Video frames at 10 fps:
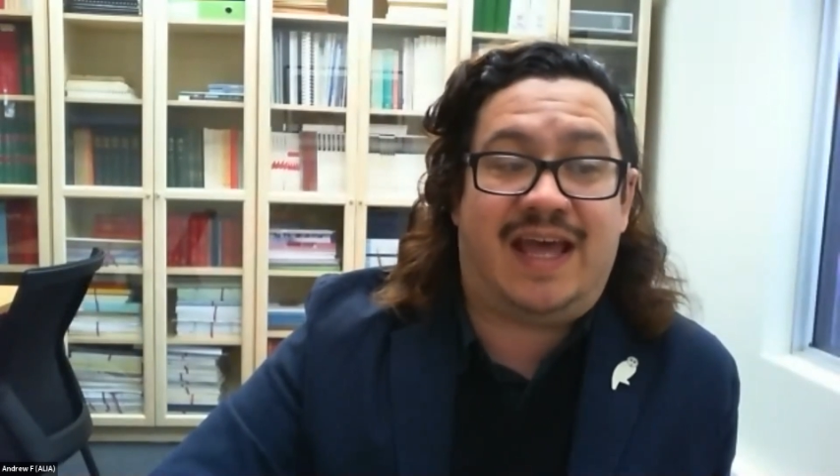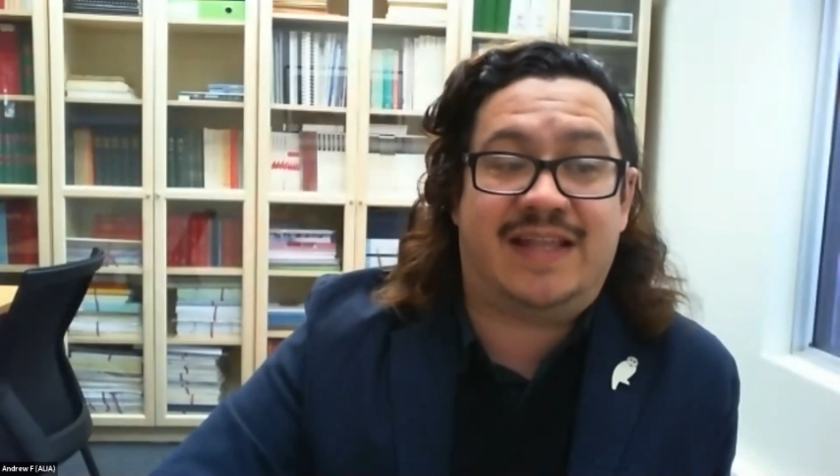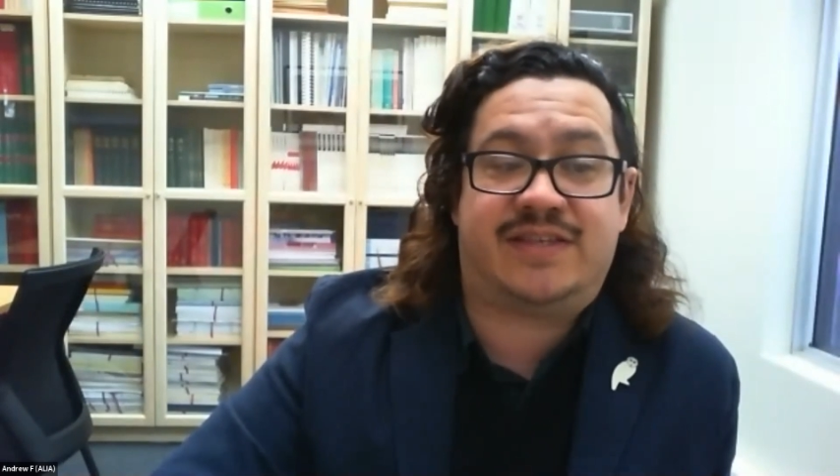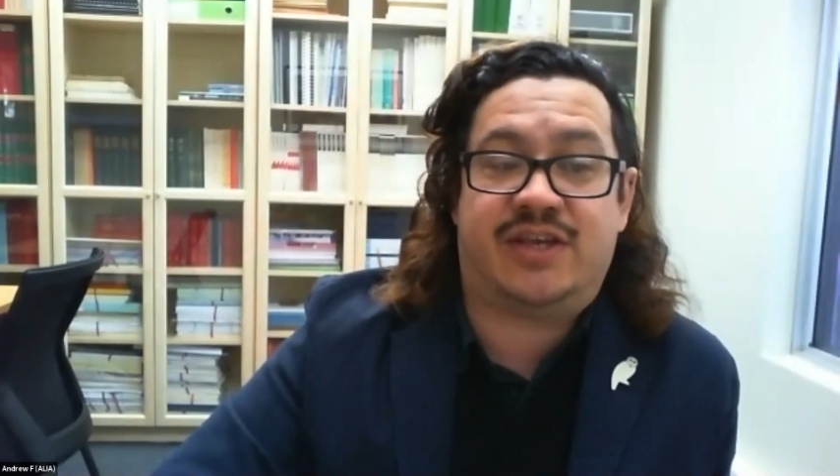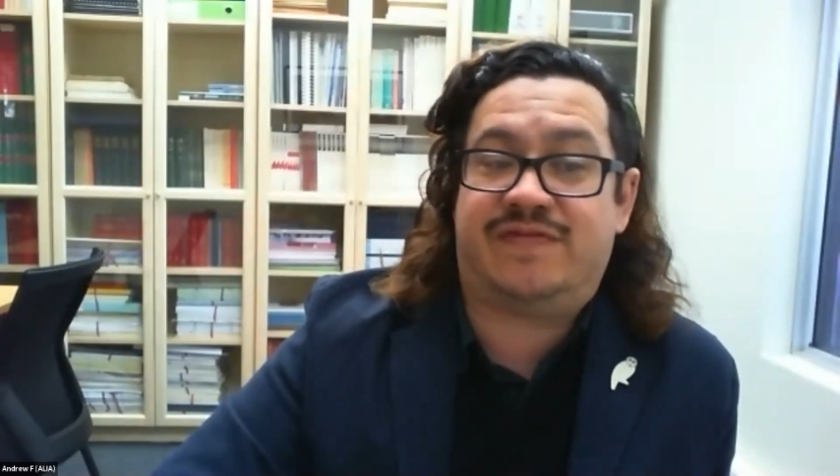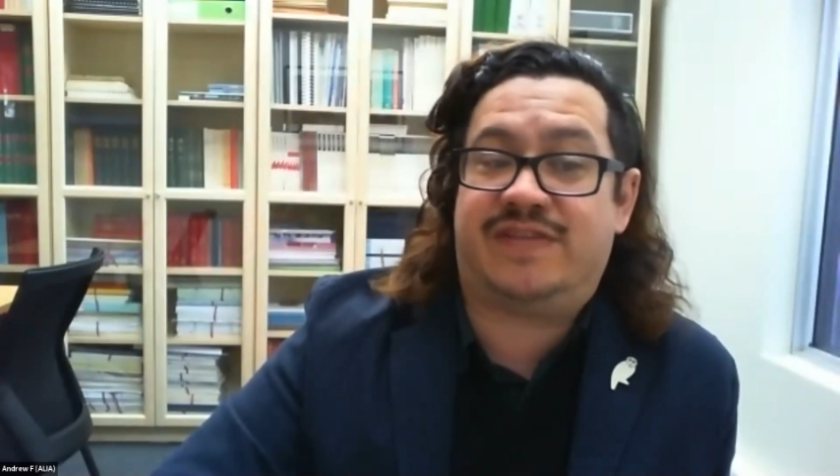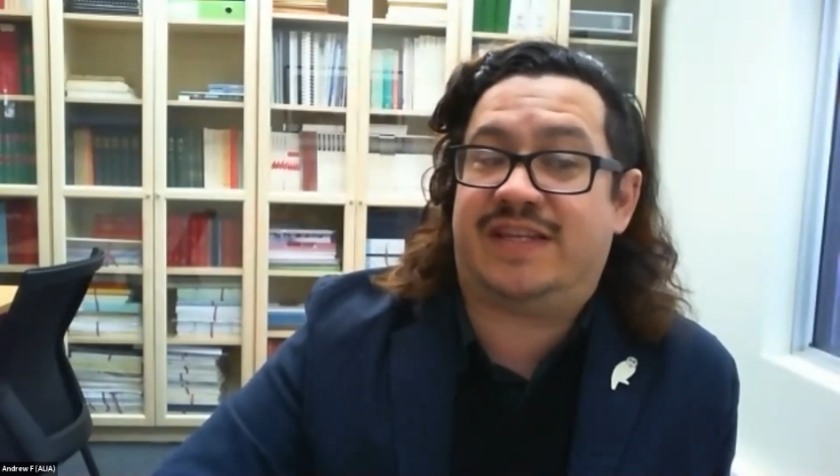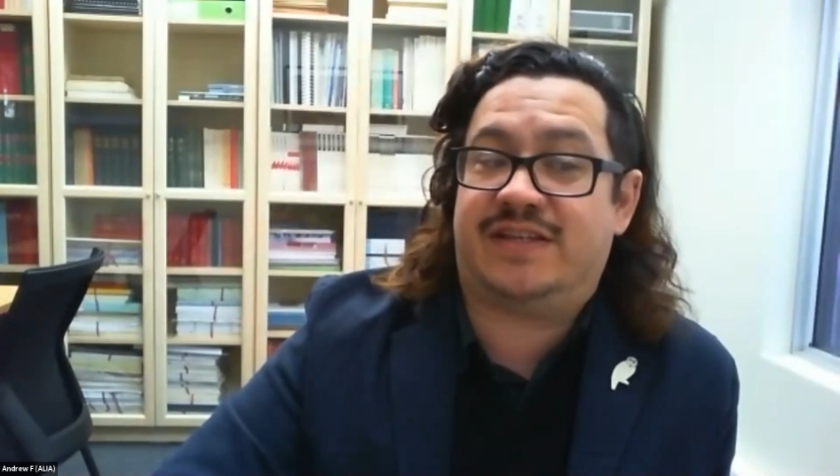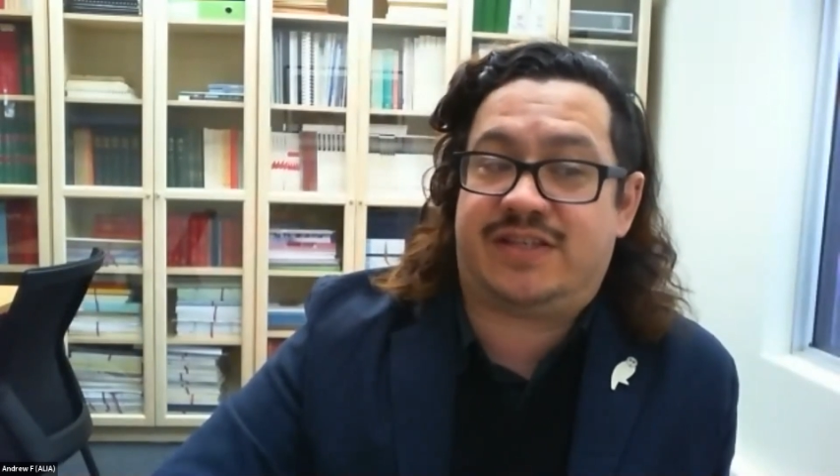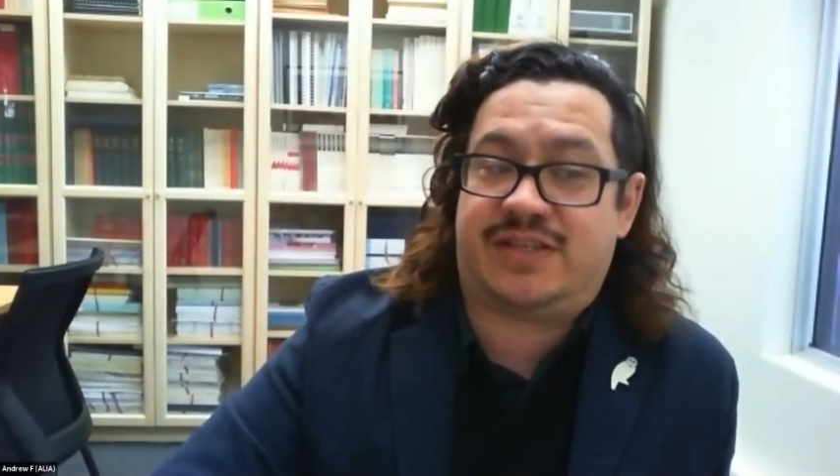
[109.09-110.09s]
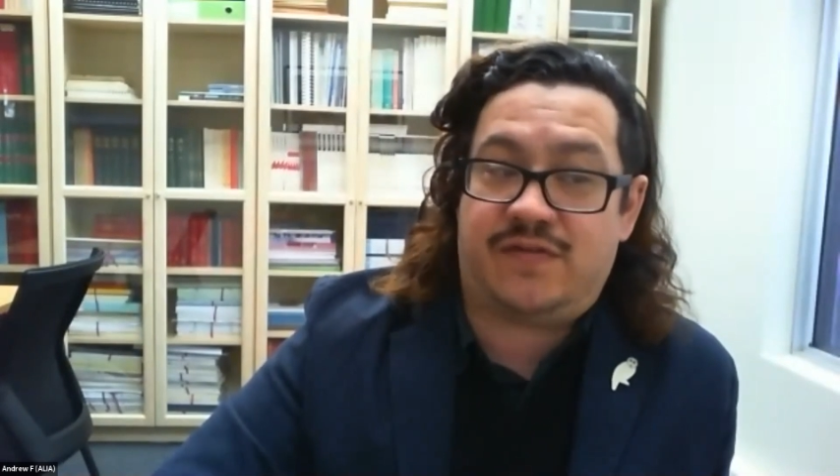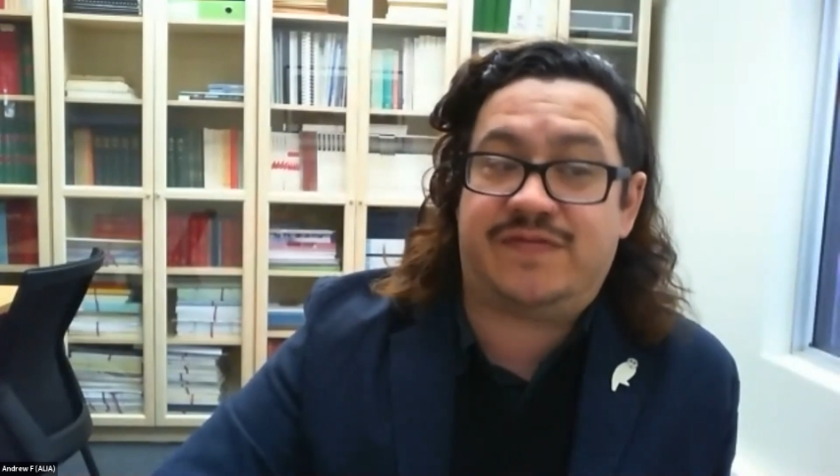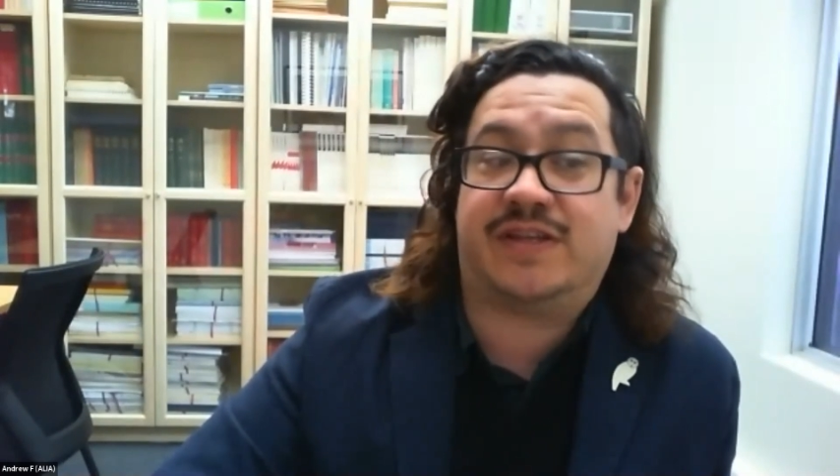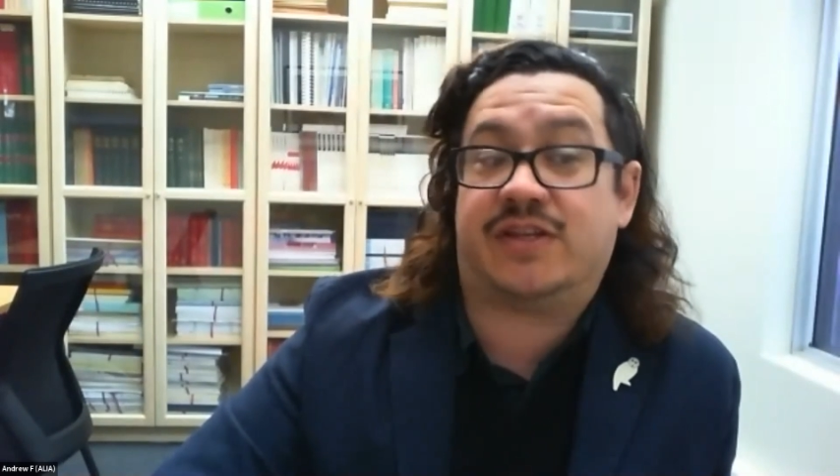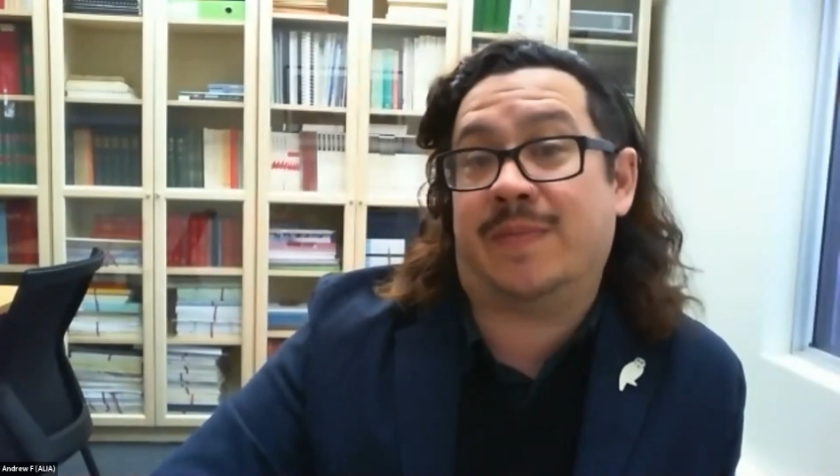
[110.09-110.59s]
and
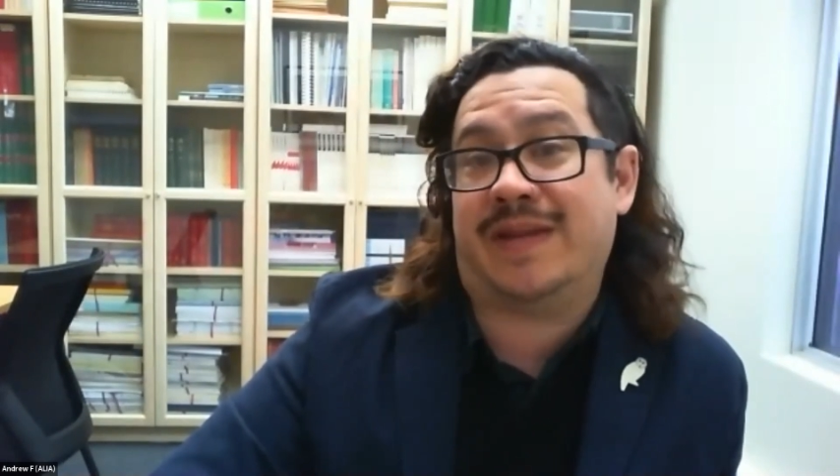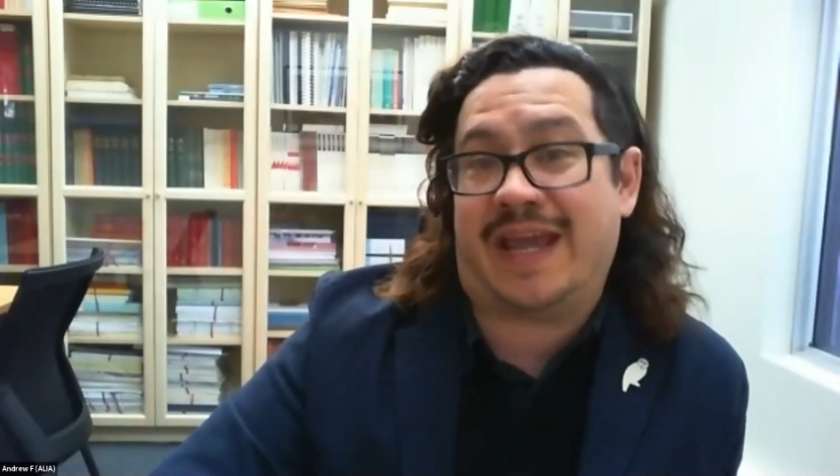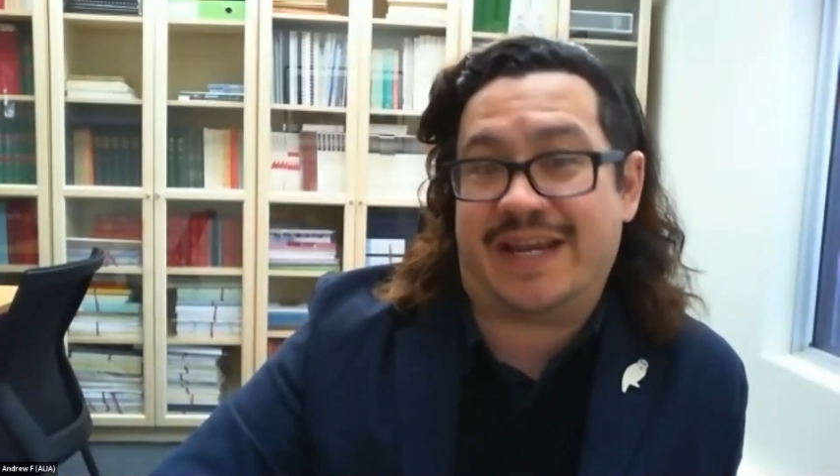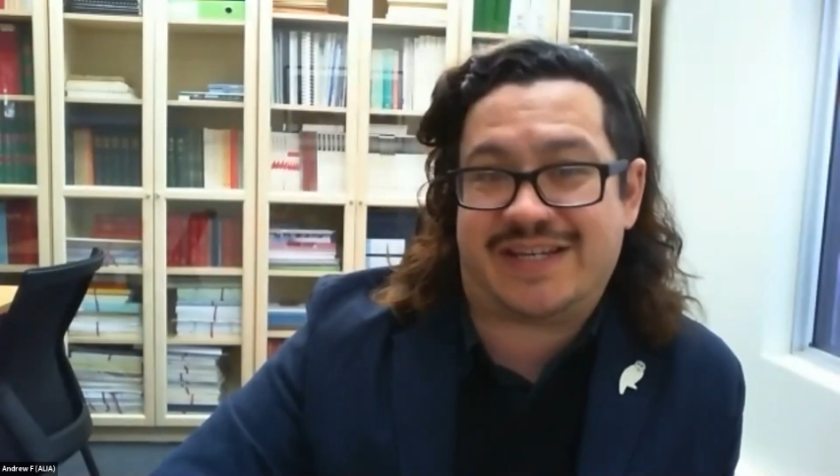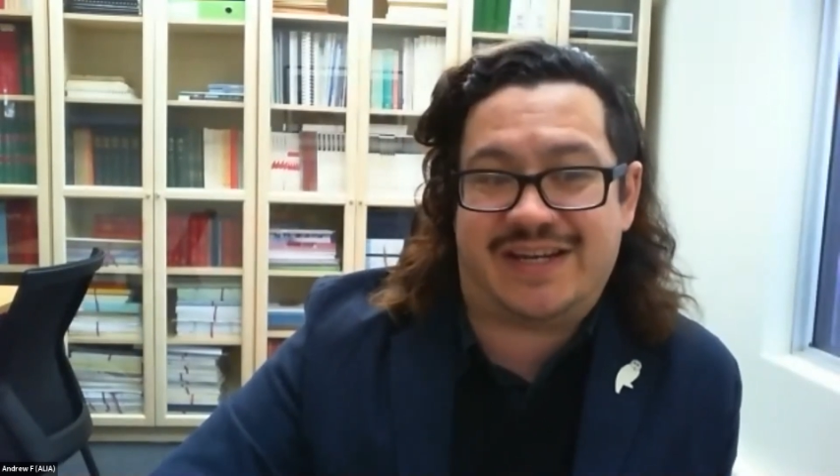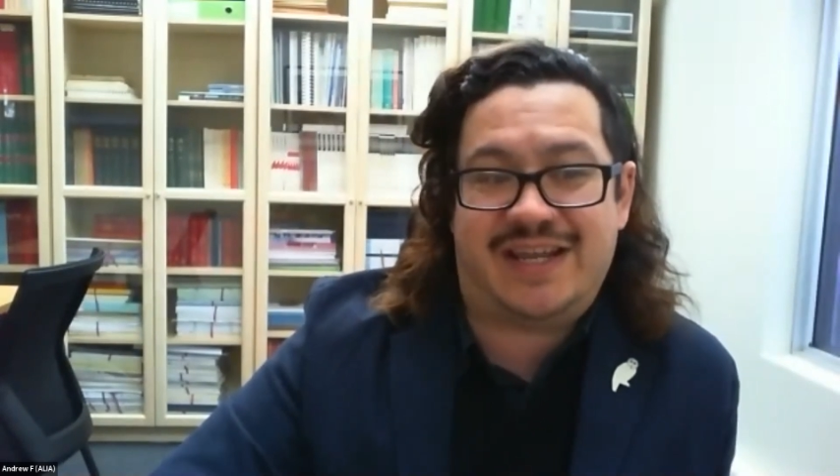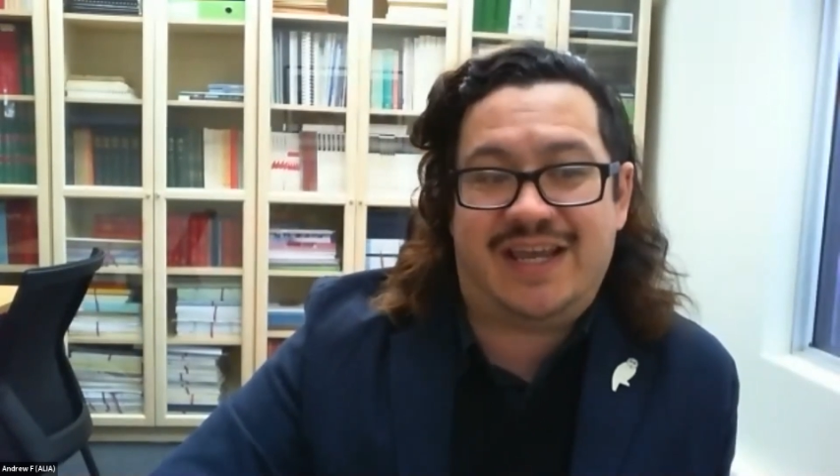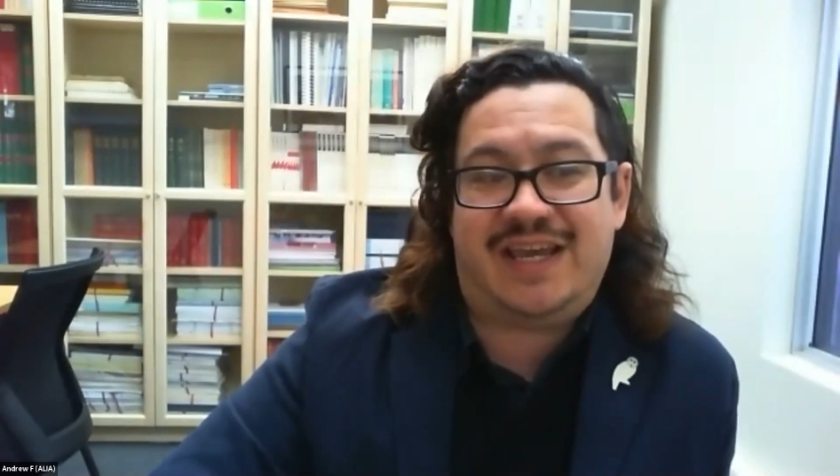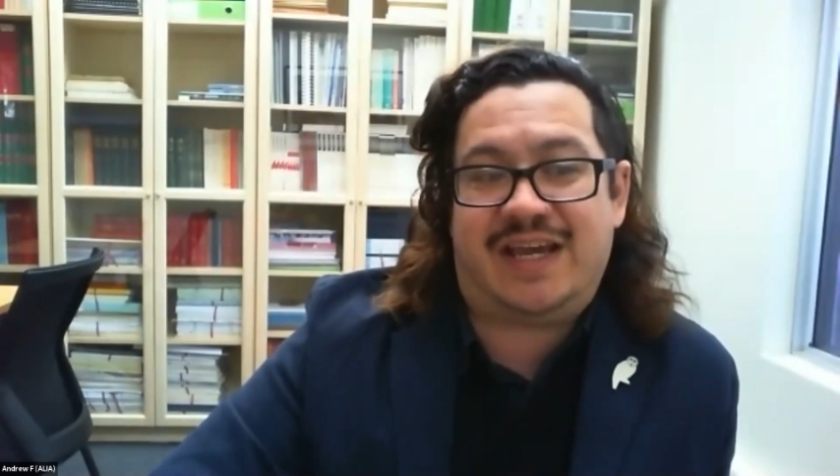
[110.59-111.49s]
self-determination